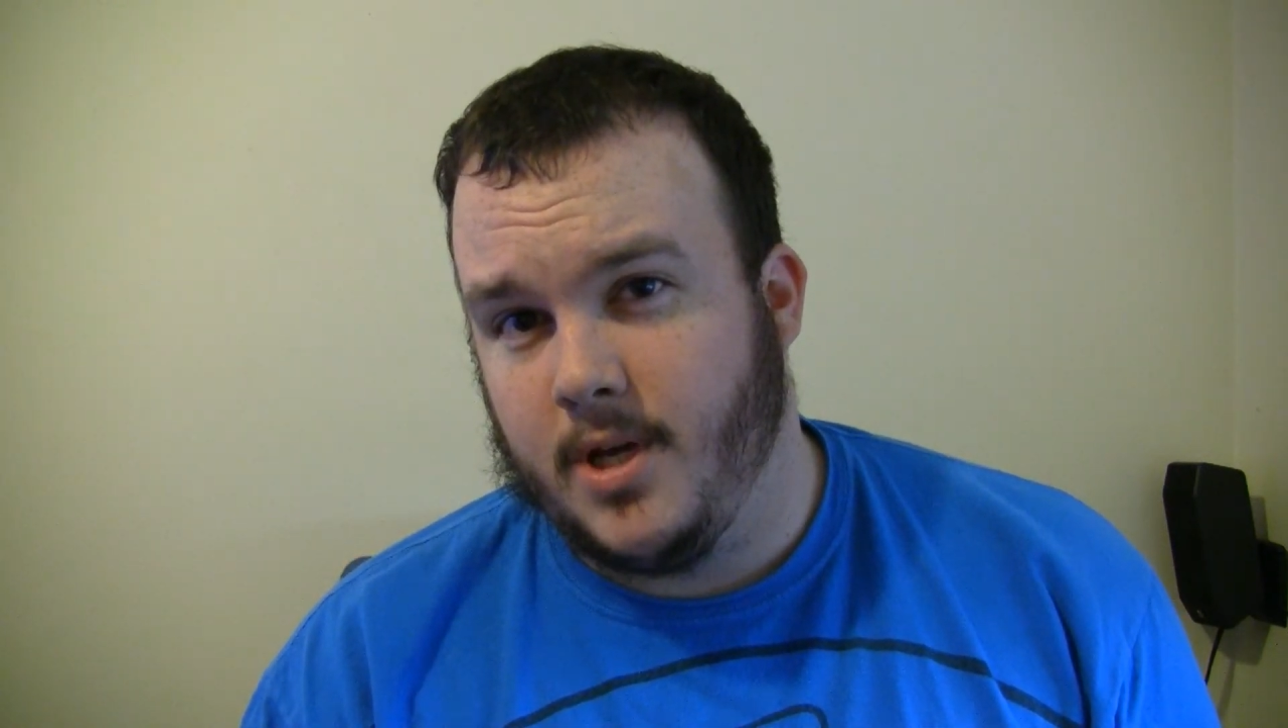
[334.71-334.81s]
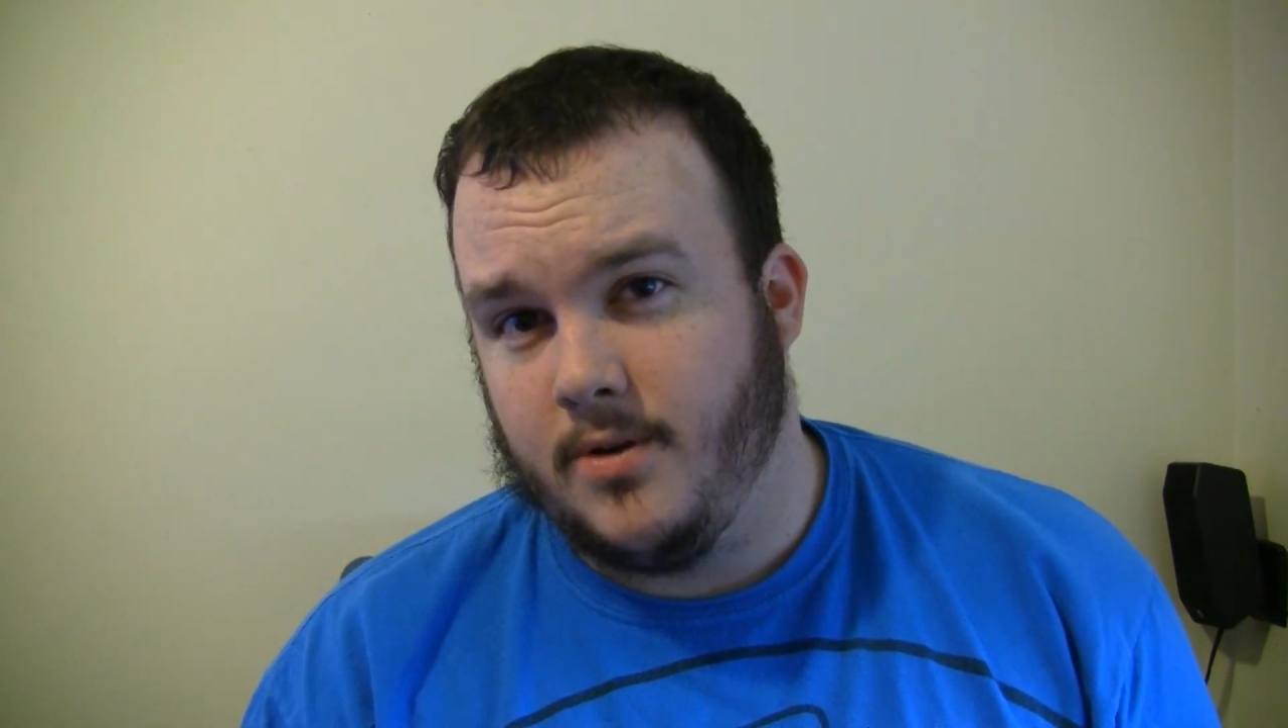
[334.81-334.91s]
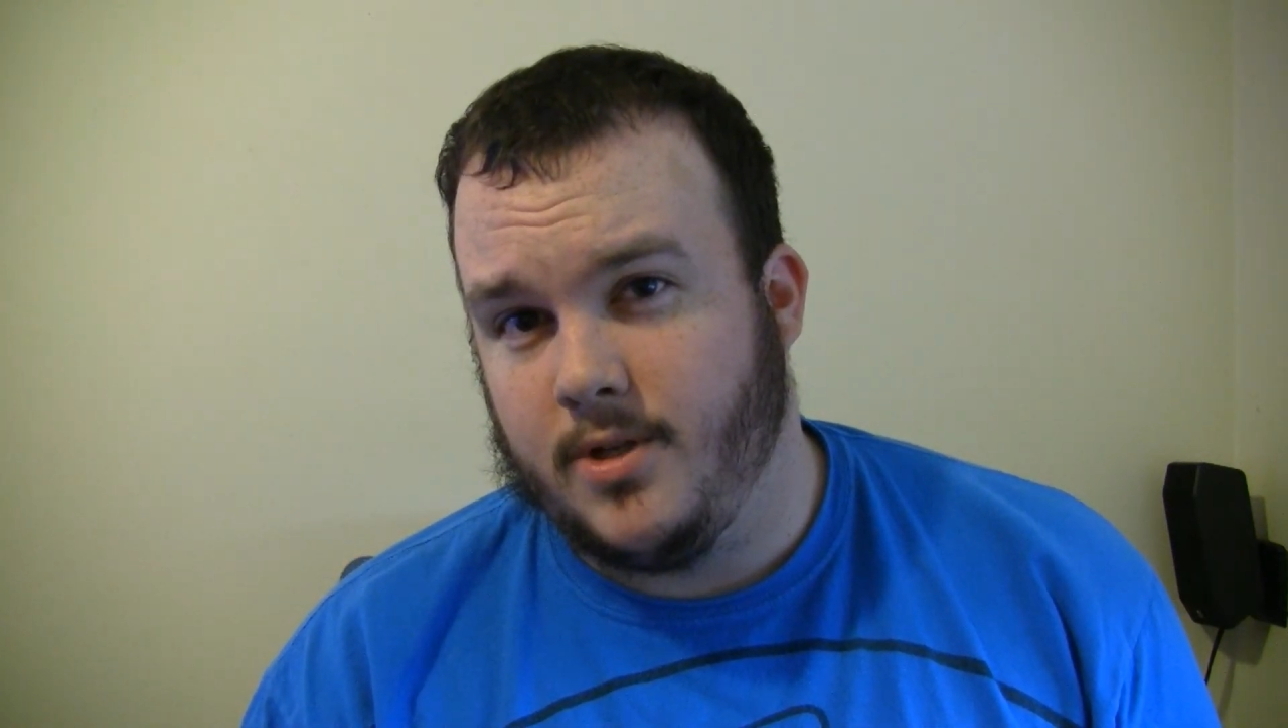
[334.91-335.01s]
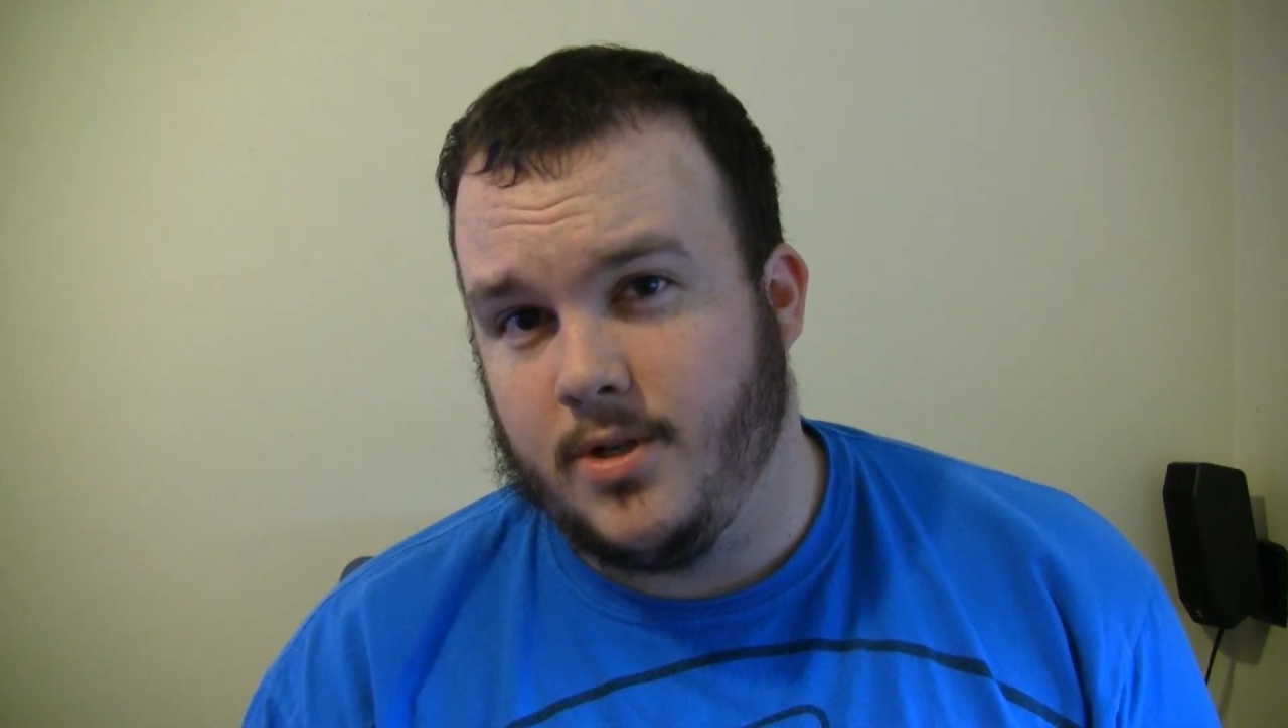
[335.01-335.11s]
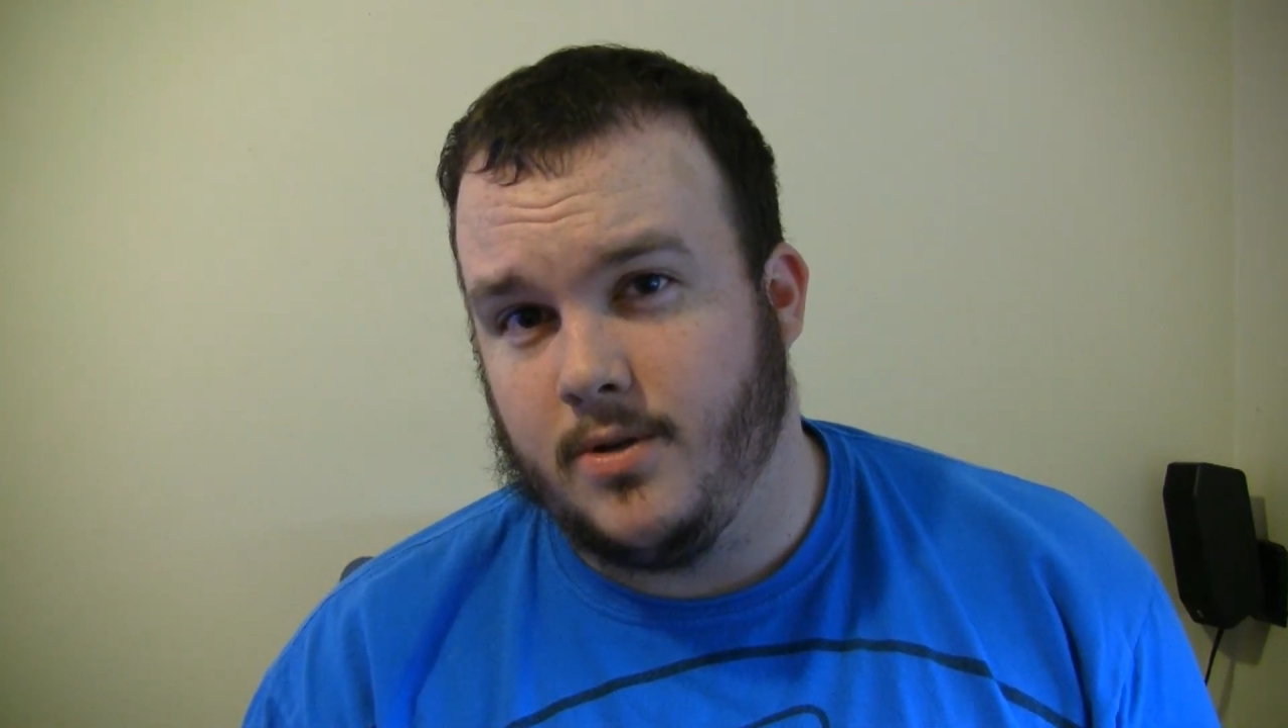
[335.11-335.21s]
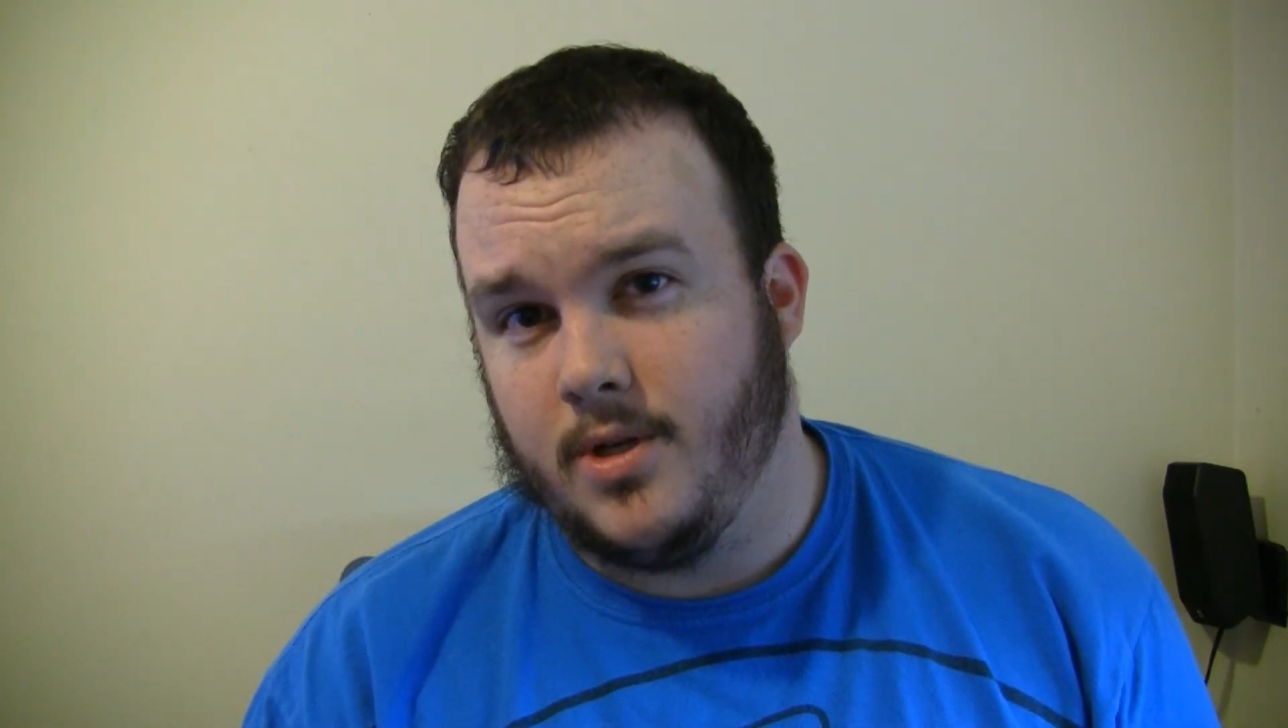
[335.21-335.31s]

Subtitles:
Go to